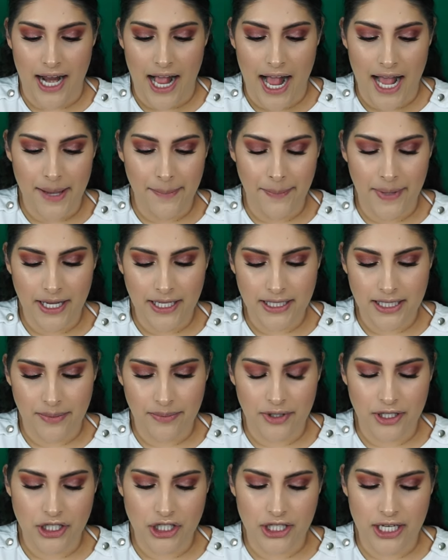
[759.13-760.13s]
I picked
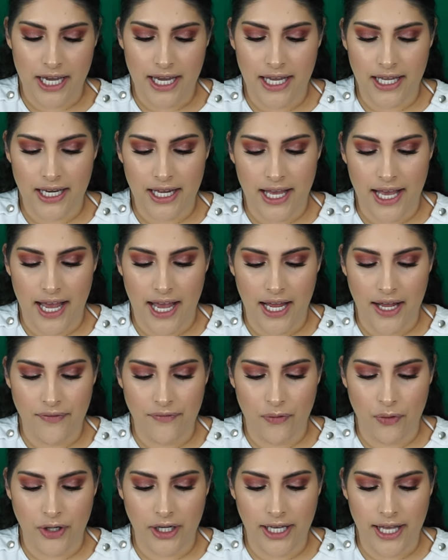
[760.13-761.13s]
up the shade
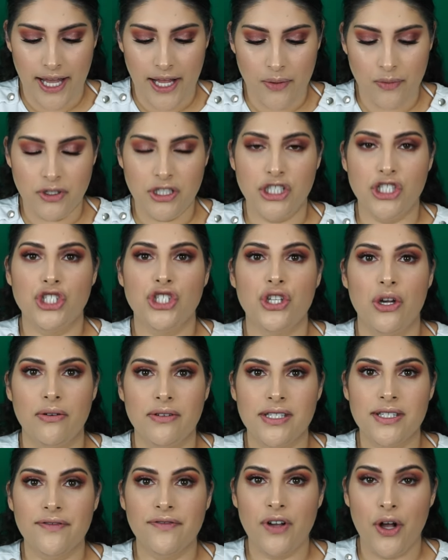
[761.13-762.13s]
848, which is
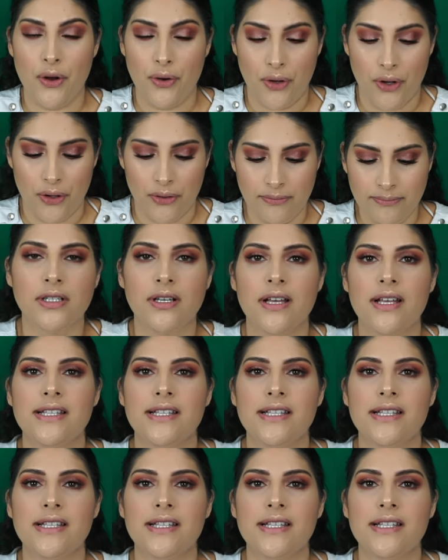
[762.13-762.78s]
Dose of Cocoa.